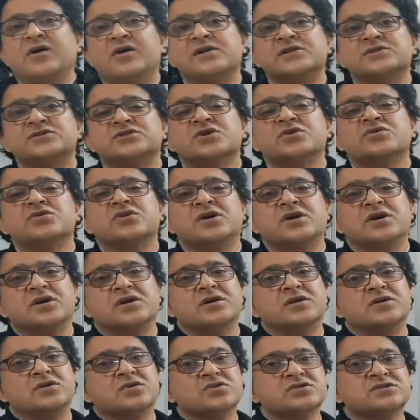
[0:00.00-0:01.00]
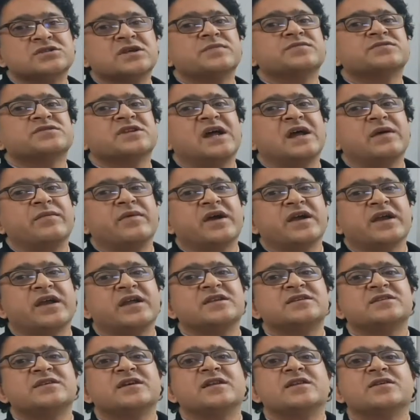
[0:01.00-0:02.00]
Also, do subscribe.
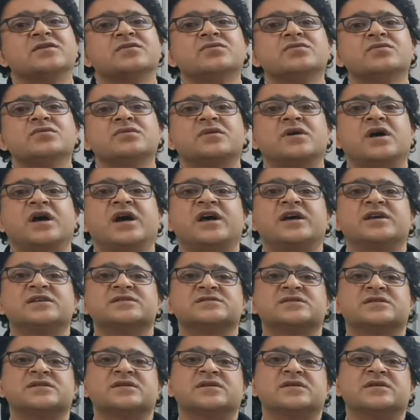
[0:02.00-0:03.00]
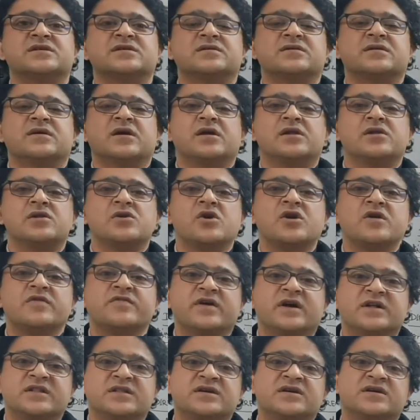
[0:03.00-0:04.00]
Again, tell you, as a lot
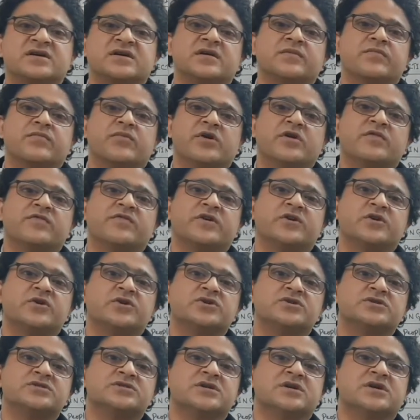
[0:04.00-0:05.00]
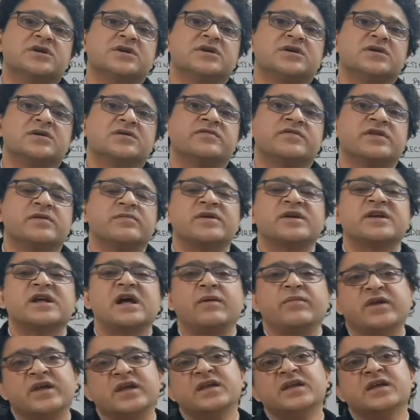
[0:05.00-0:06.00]
of other important videos will be
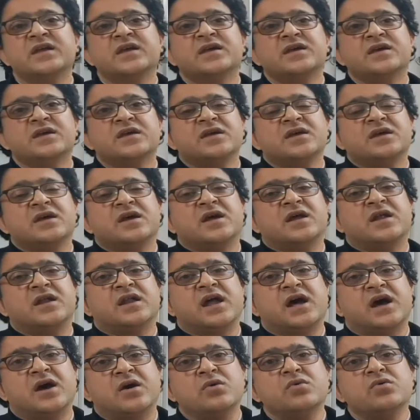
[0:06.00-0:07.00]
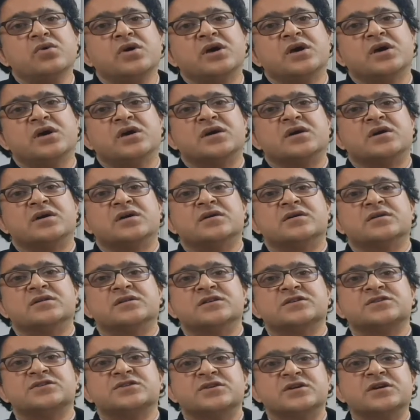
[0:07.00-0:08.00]
coming now
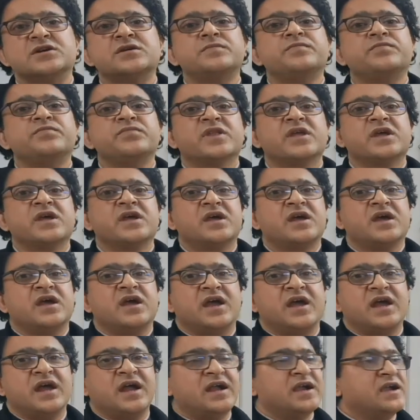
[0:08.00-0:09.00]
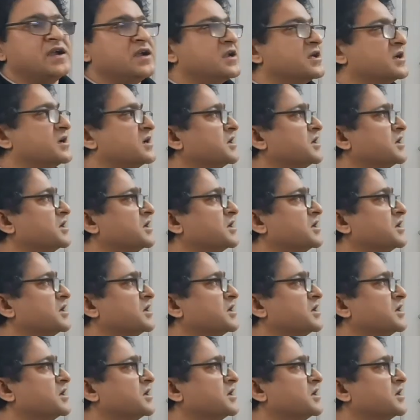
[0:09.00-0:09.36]
this year, and